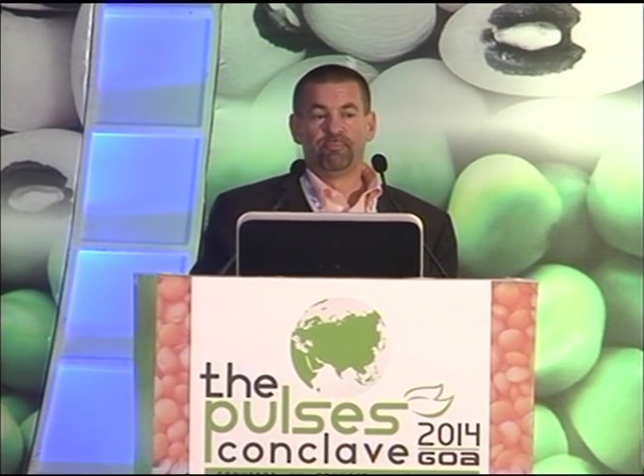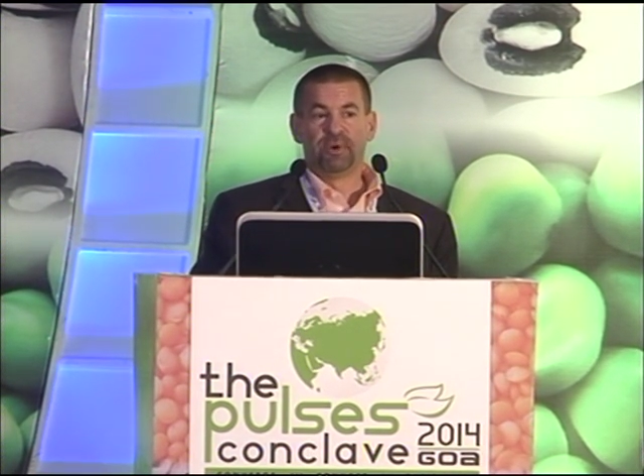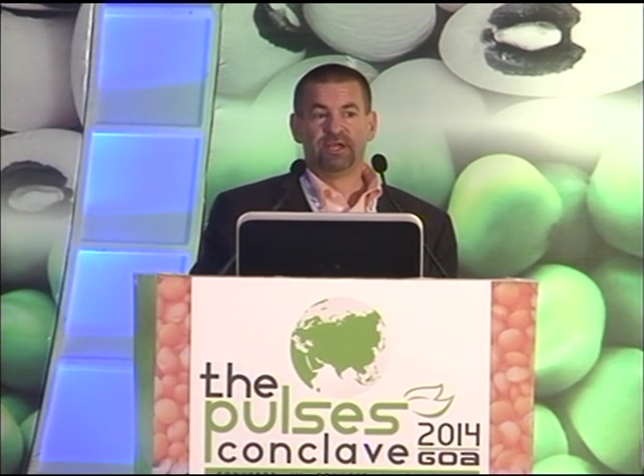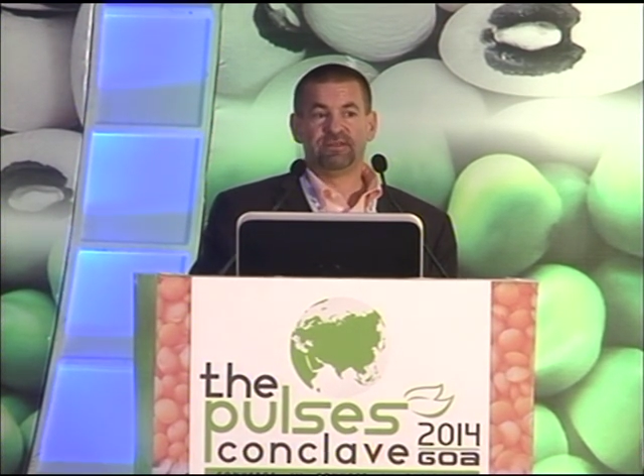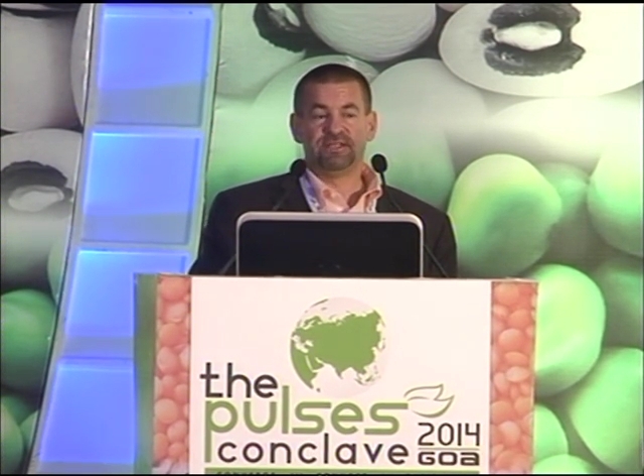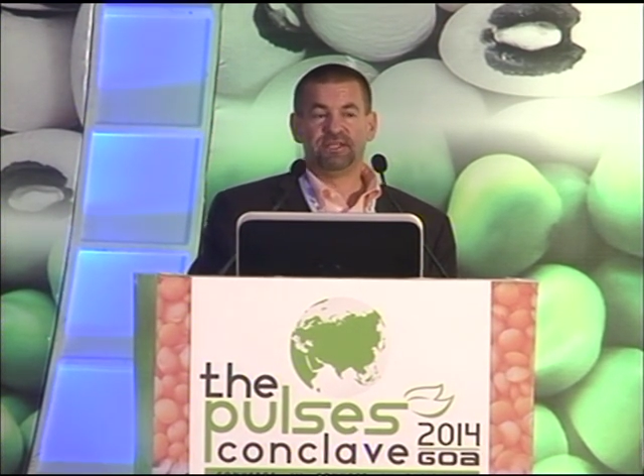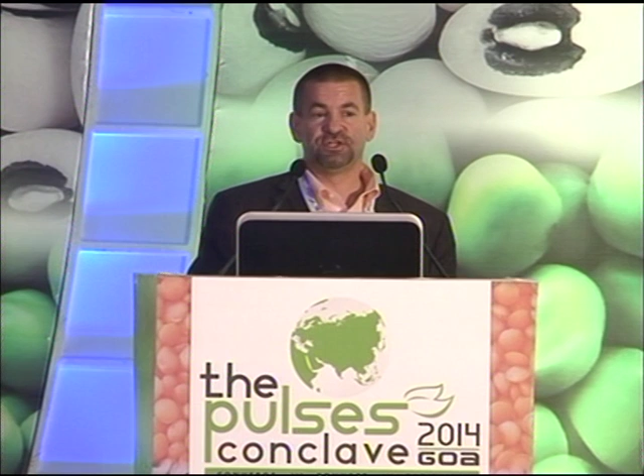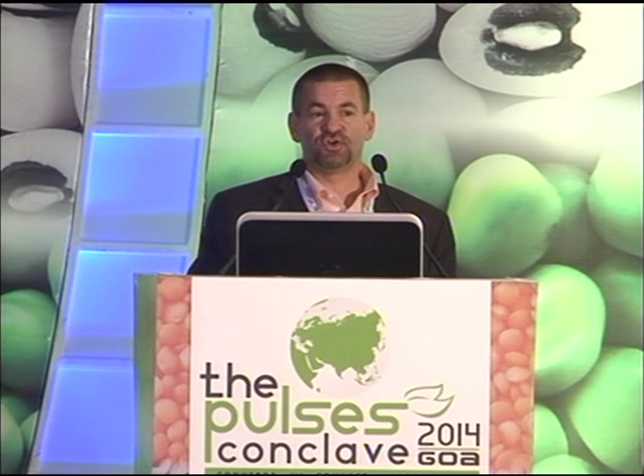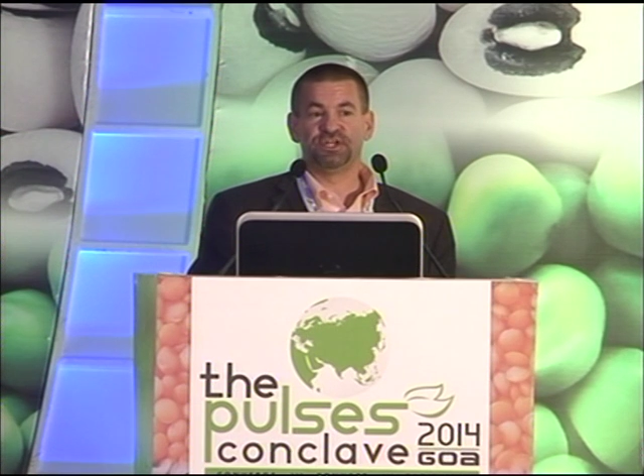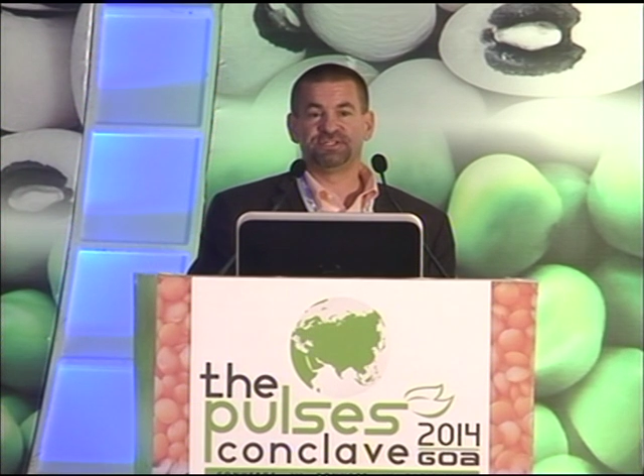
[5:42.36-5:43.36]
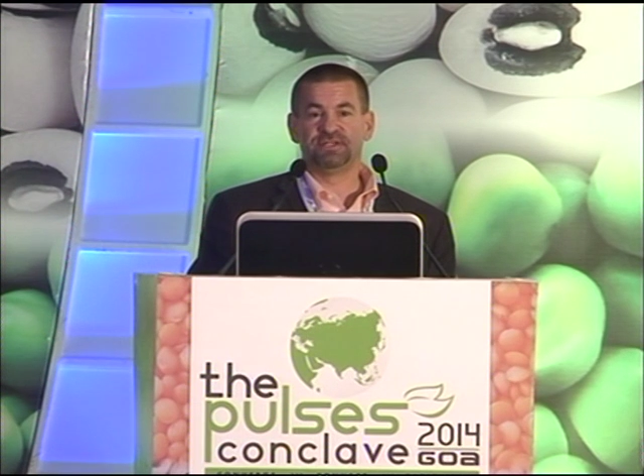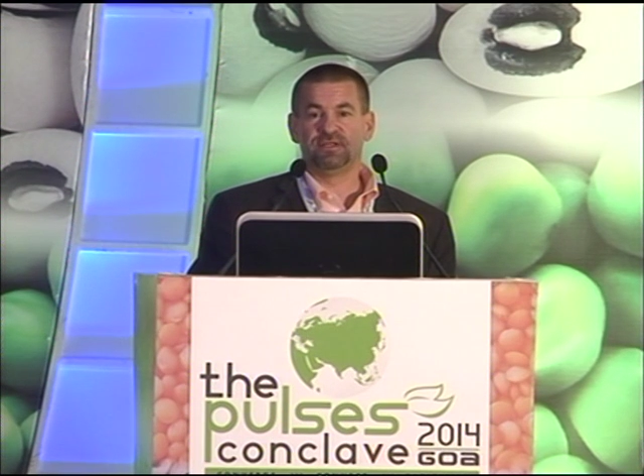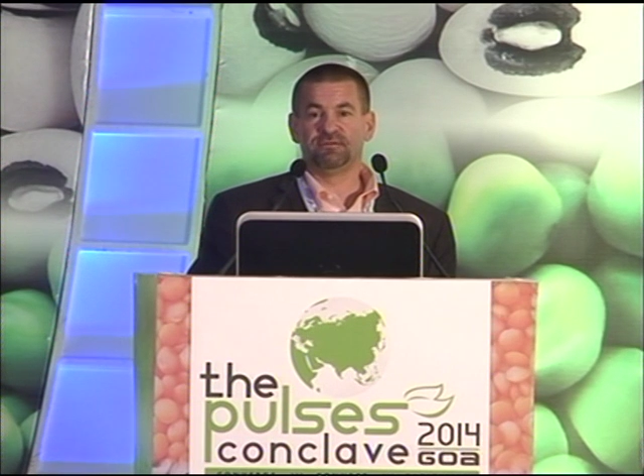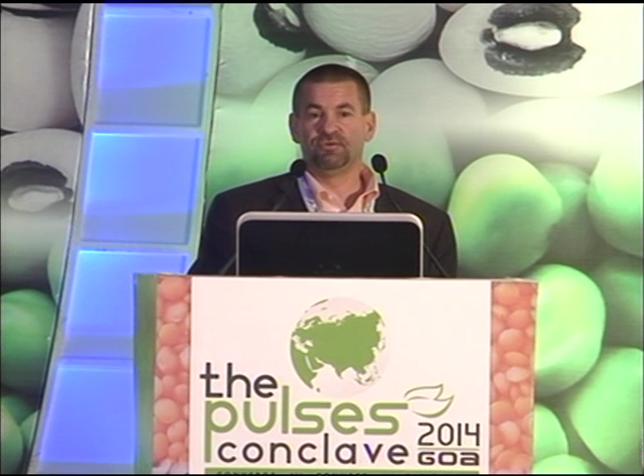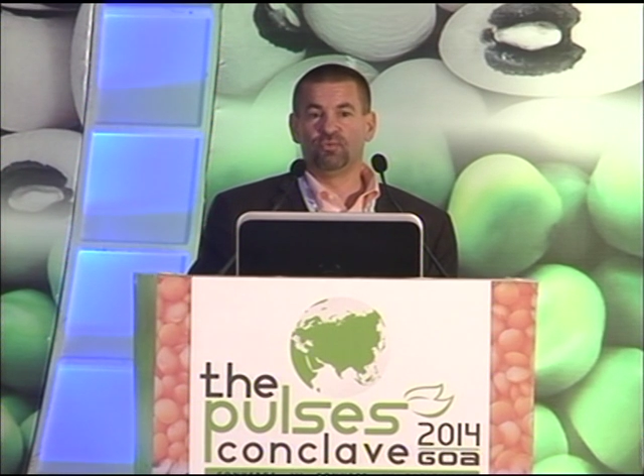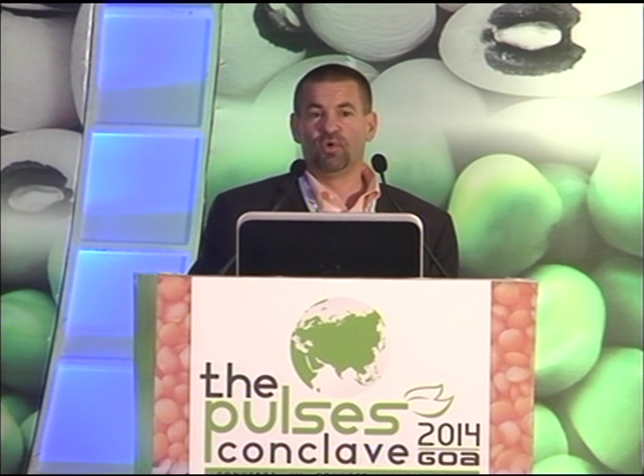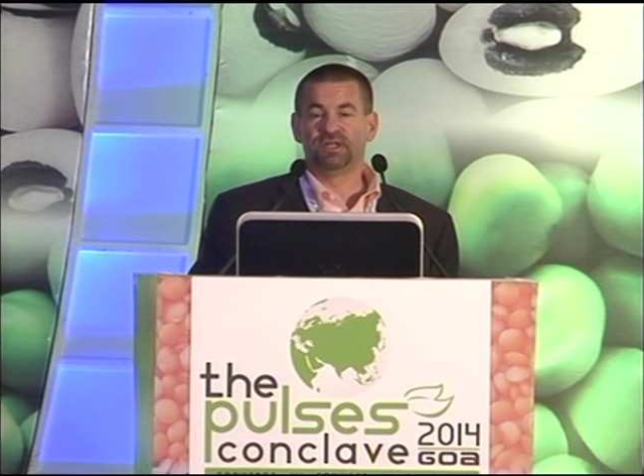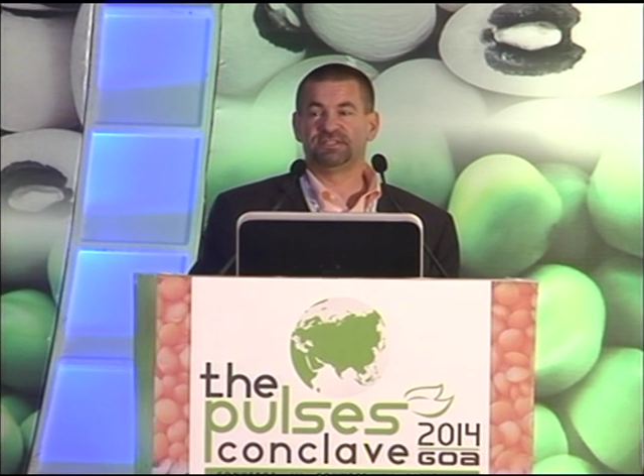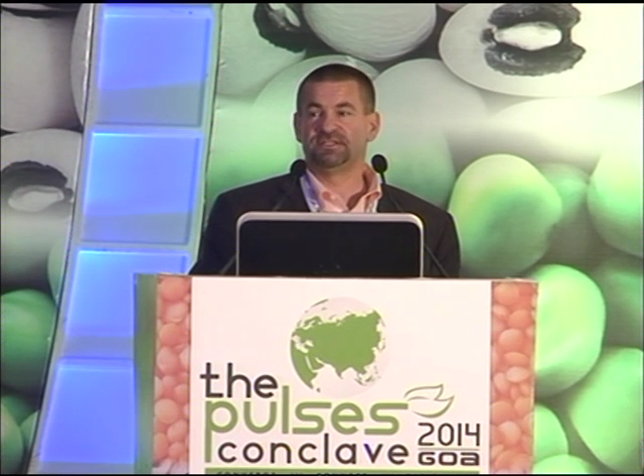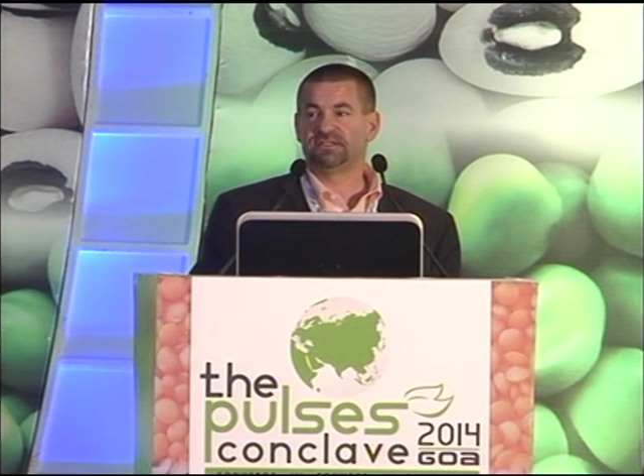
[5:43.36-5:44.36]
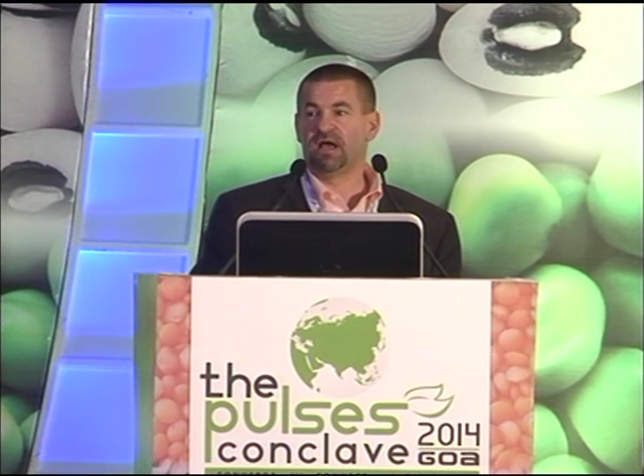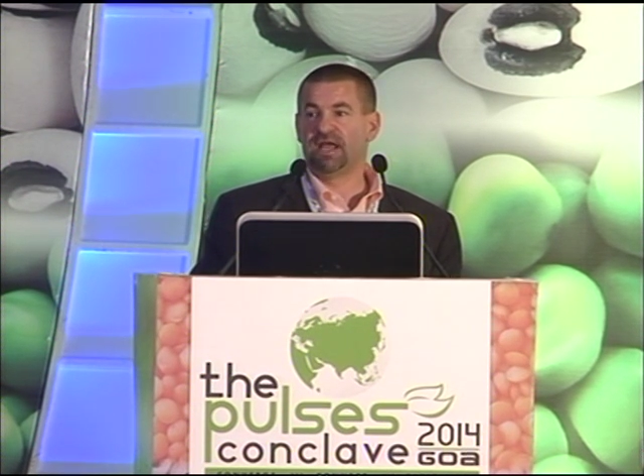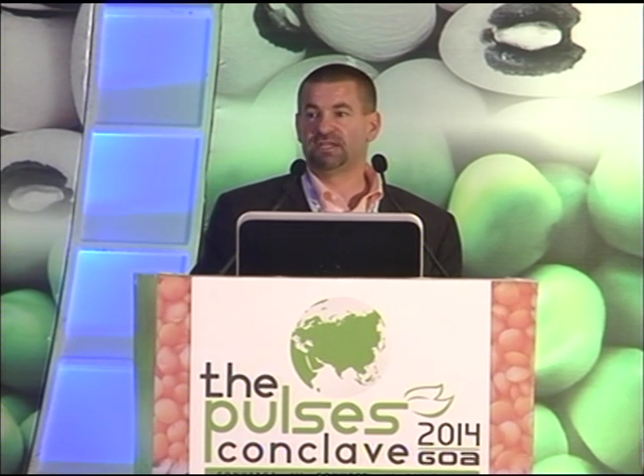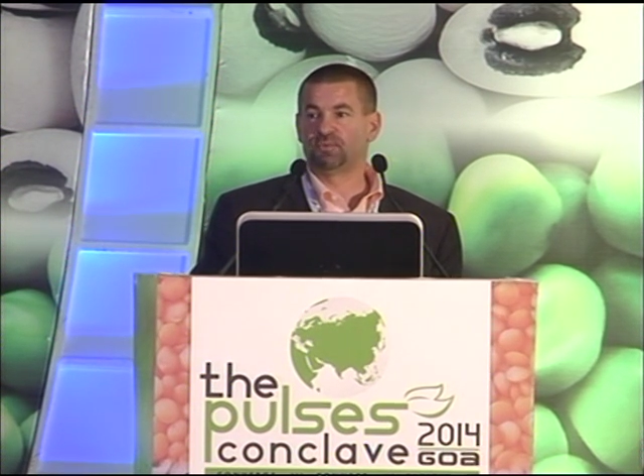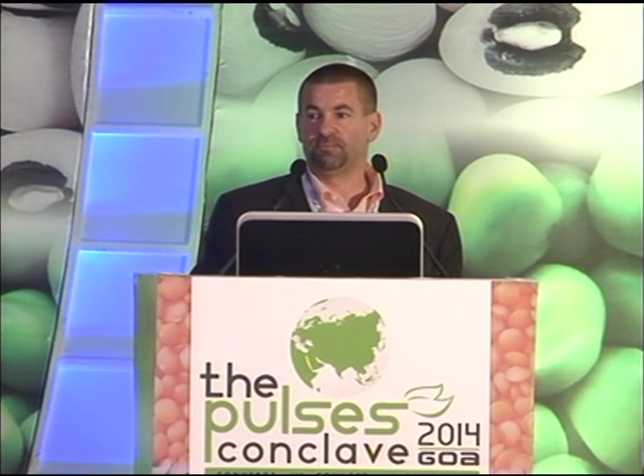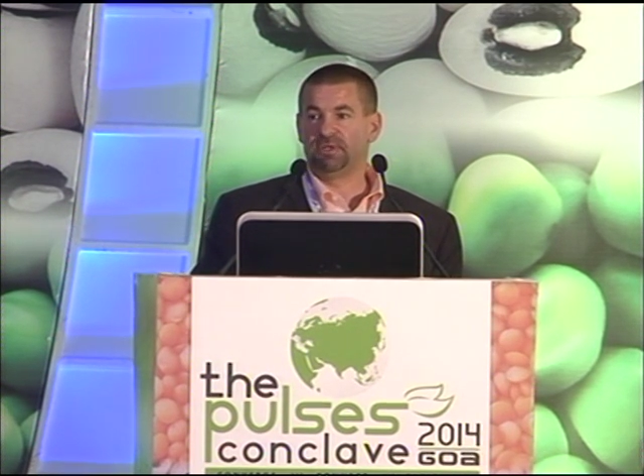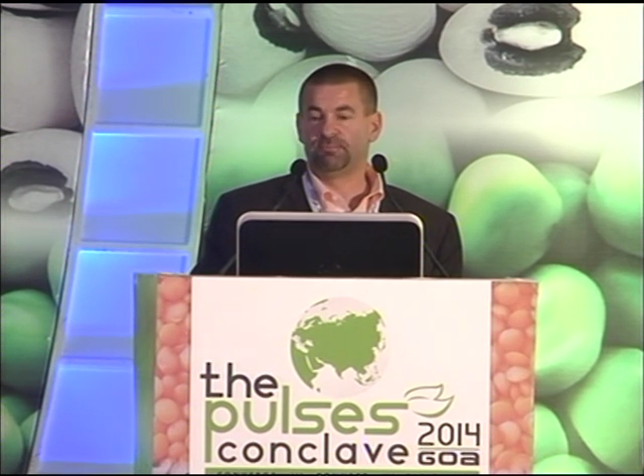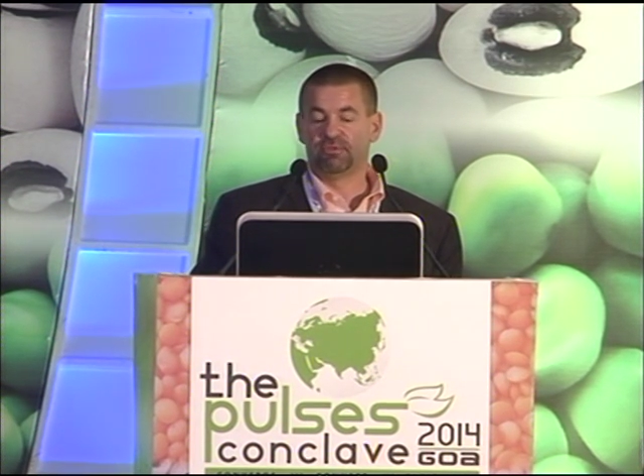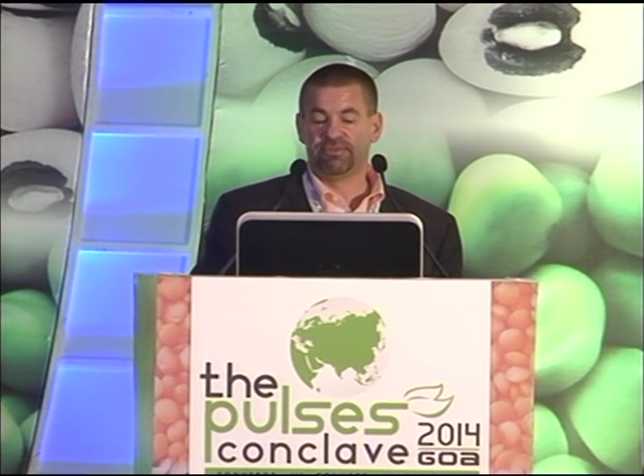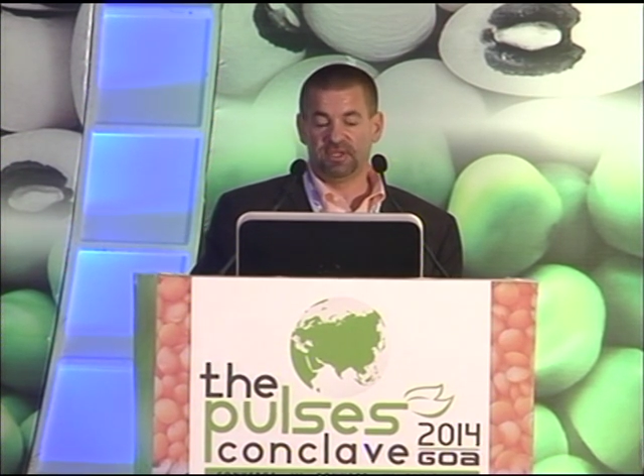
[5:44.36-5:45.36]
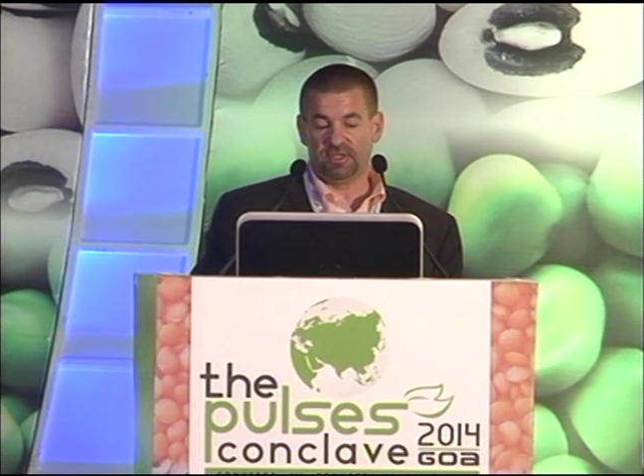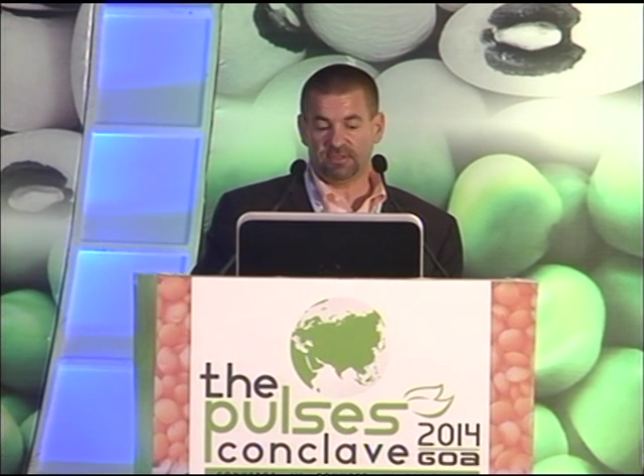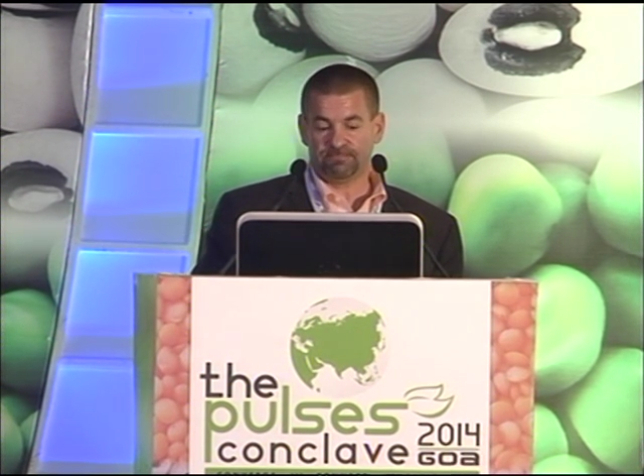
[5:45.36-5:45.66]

But the increase in it wasn't as high as what people think.